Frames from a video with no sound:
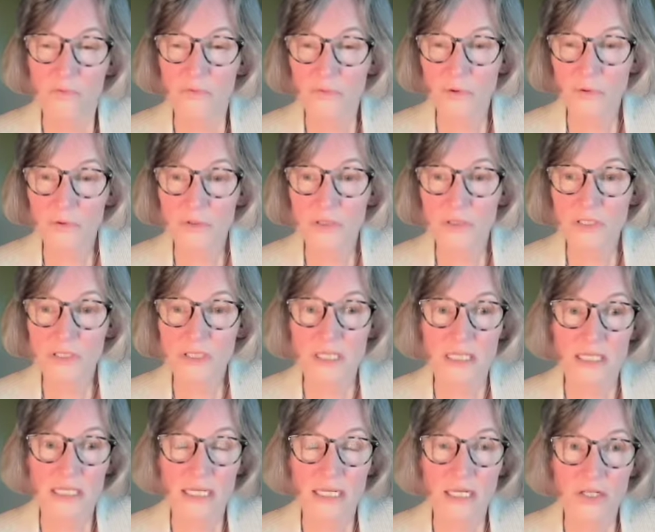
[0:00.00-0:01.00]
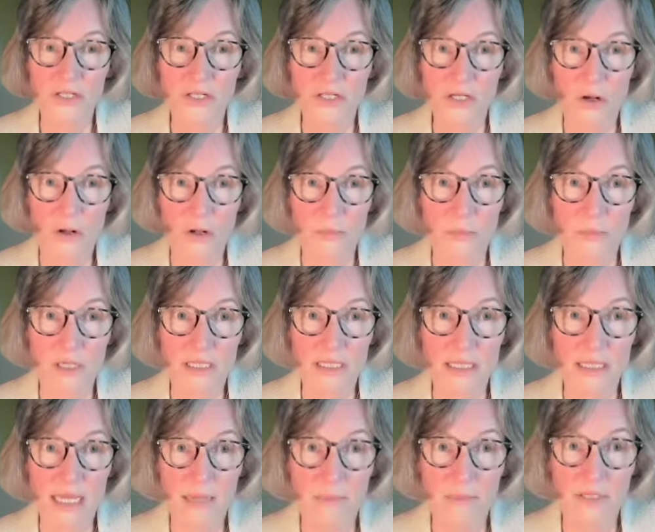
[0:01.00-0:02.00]
focused, engaged, calmer,
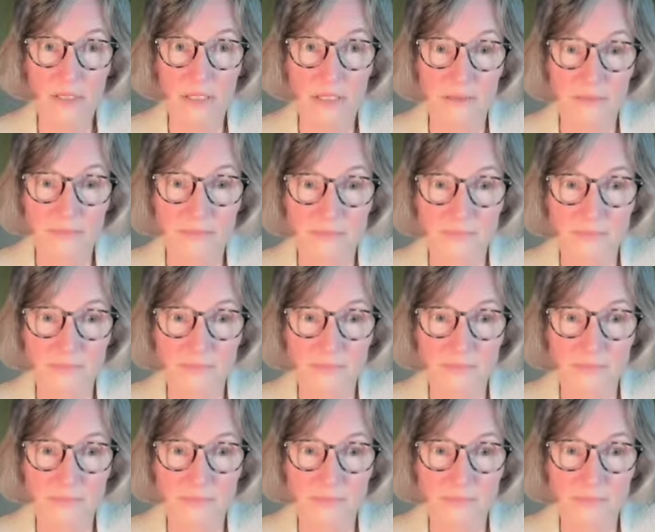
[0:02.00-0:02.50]
and happier.